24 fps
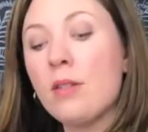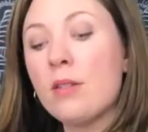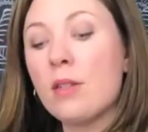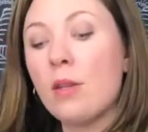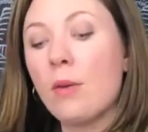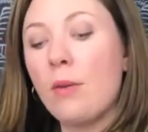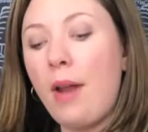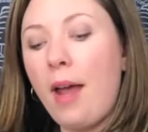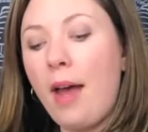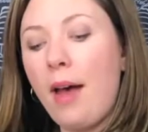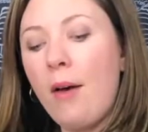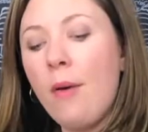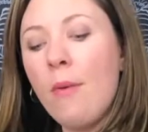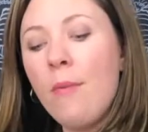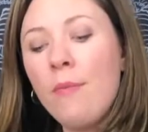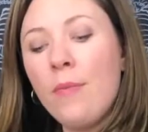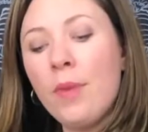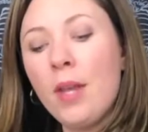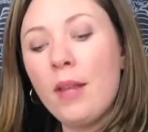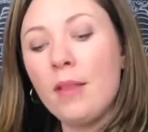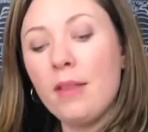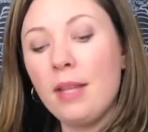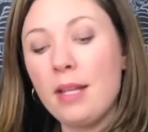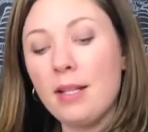So now
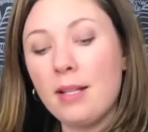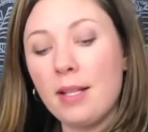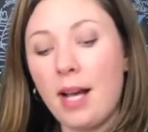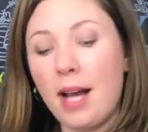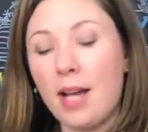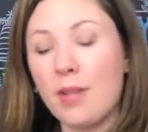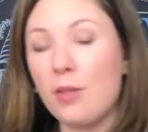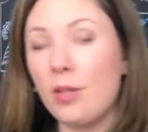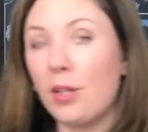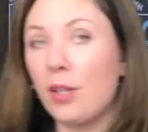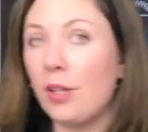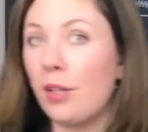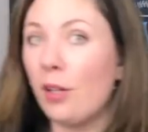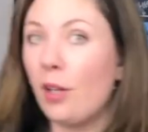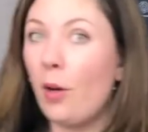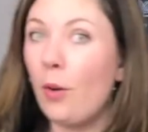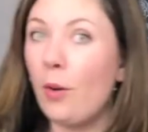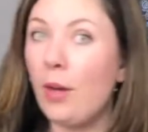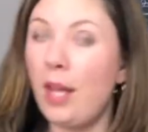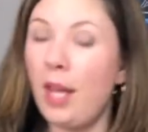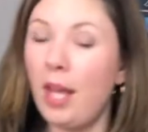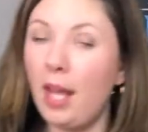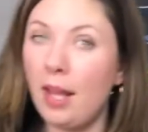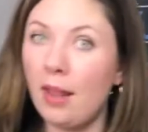these guys are going to
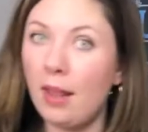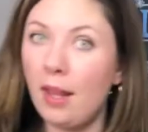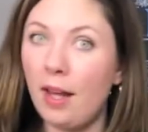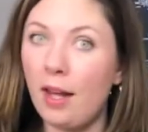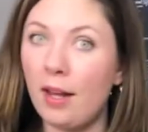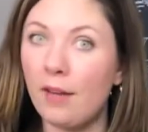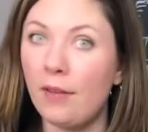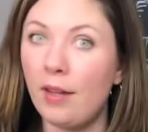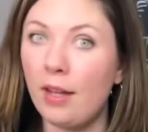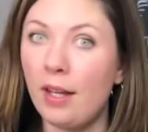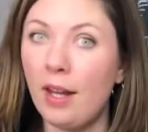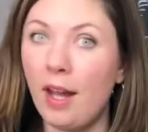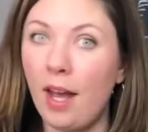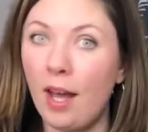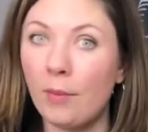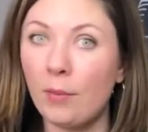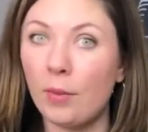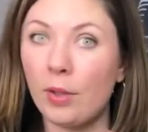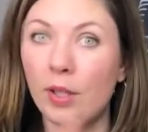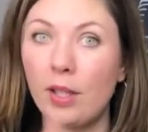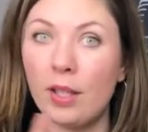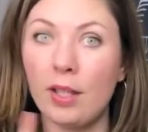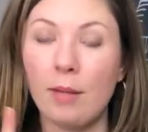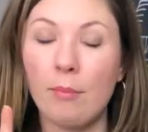go in the oven,
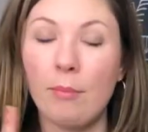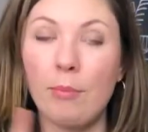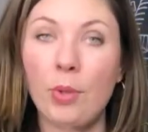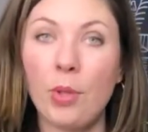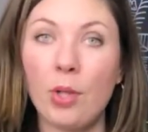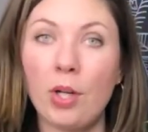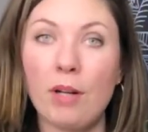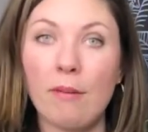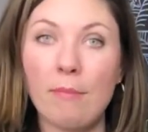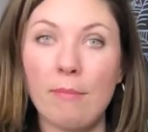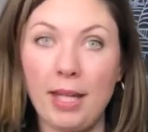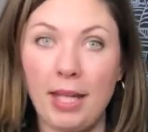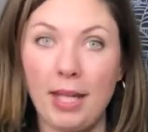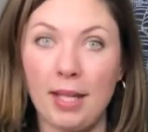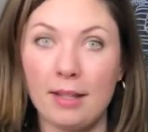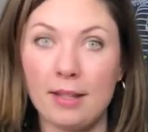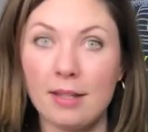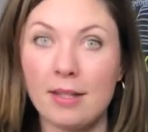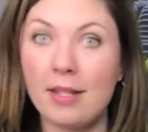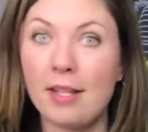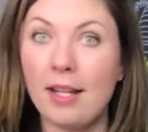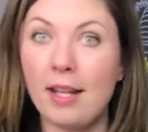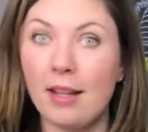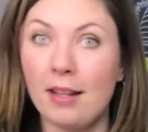and we're going to put our
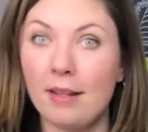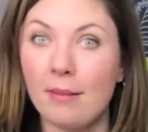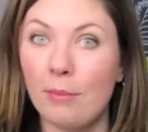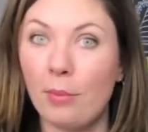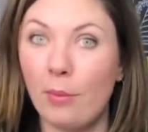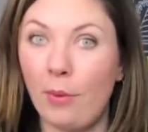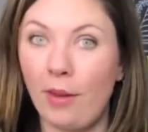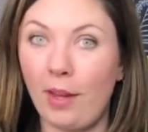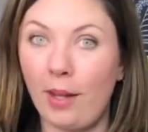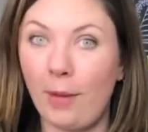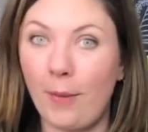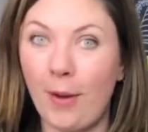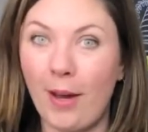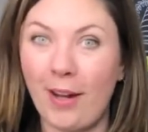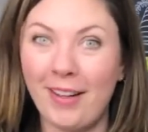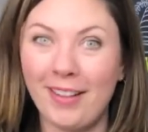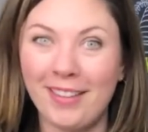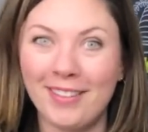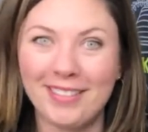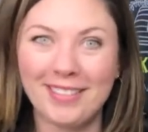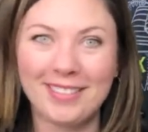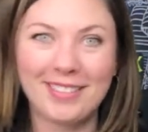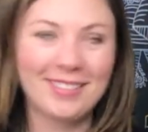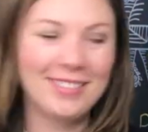beans in the boiling
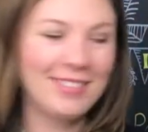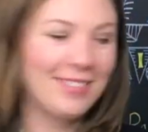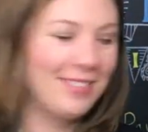water.